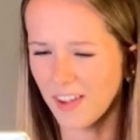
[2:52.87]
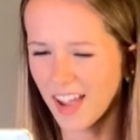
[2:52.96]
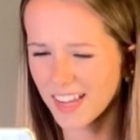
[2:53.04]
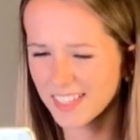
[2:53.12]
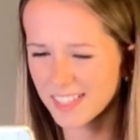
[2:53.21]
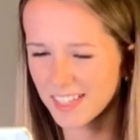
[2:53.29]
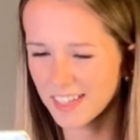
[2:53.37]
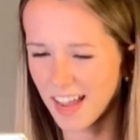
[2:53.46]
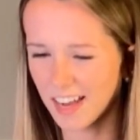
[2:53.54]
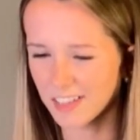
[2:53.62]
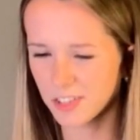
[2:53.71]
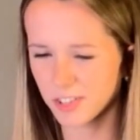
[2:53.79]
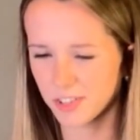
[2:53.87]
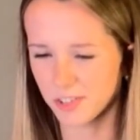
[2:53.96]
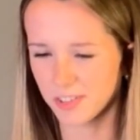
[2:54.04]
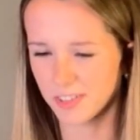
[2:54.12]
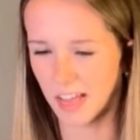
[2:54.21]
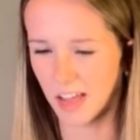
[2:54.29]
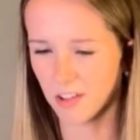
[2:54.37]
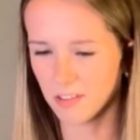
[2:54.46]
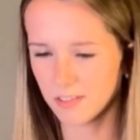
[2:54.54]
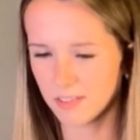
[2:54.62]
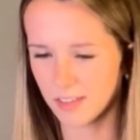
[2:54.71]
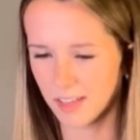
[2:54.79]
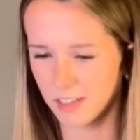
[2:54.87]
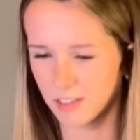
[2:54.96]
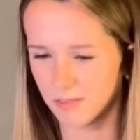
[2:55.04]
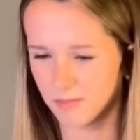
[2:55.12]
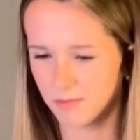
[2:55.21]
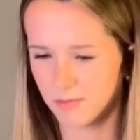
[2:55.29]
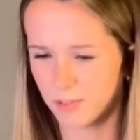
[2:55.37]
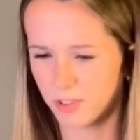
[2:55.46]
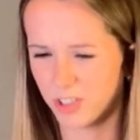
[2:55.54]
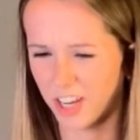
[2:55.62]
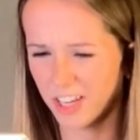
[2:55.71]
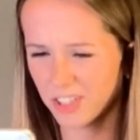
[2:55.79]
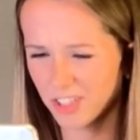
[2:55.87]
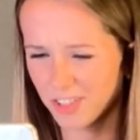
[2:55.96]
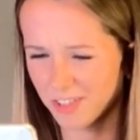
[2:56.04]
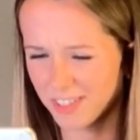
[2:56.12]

vaccine enters your cells and changes your